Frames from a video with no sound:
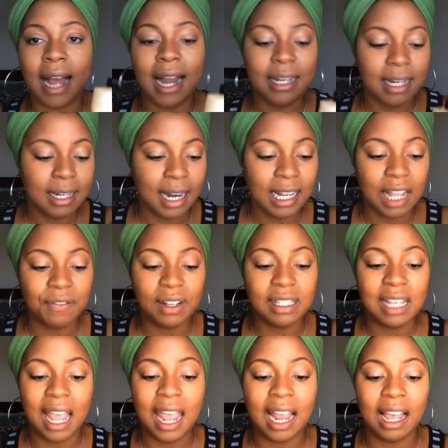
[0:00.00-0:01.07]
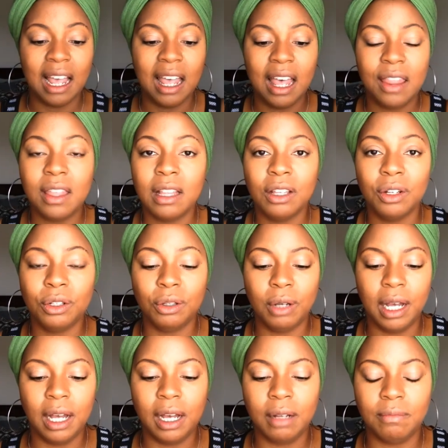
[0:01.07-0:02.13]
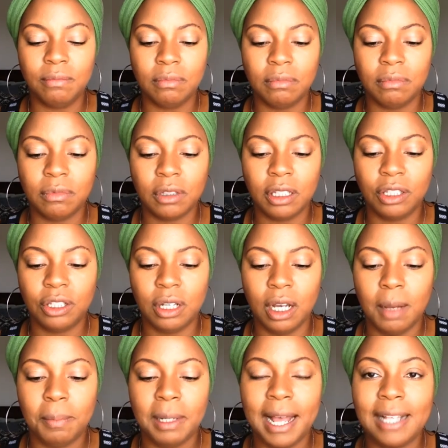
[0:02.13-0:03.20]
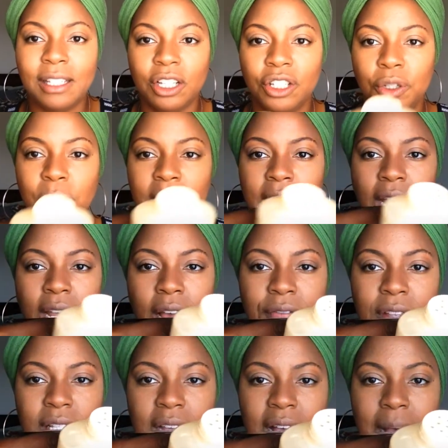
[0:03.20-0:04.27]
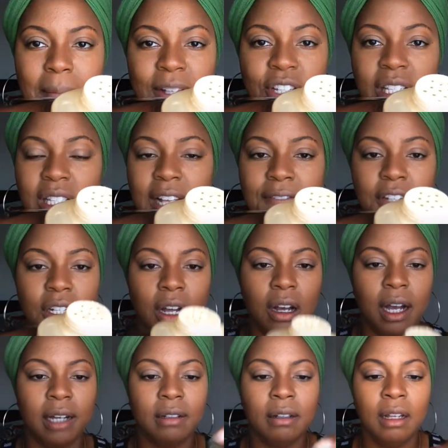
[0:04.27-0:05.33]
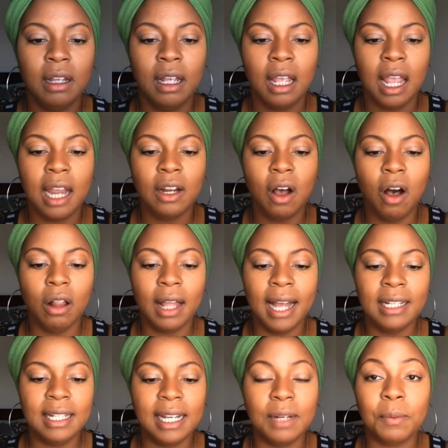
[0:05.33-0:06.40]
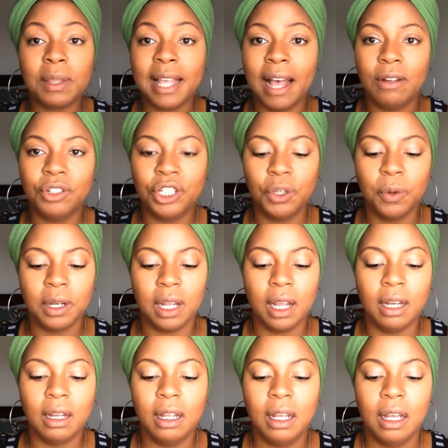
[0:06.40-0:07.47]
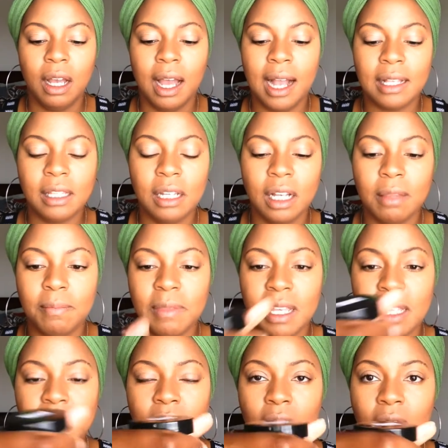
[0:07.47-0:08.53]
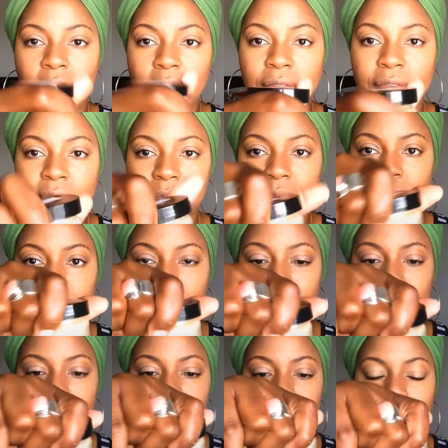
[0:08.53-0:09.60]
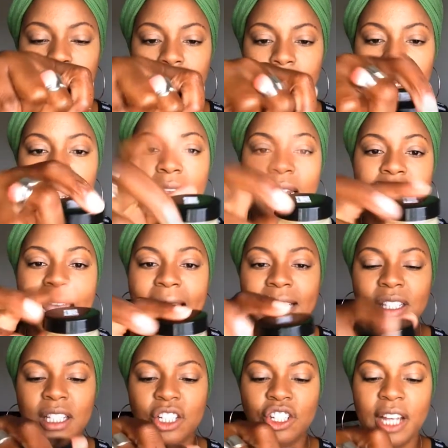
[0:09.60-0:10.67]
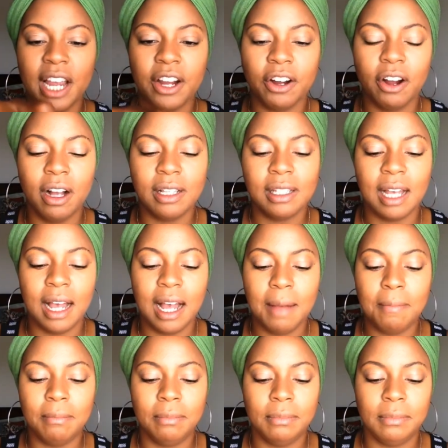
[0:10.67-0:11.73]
I did not even take the little plastic doohickey off the top. I just left it on. And all I did without doing it, I took this off. And it has the shaker on top.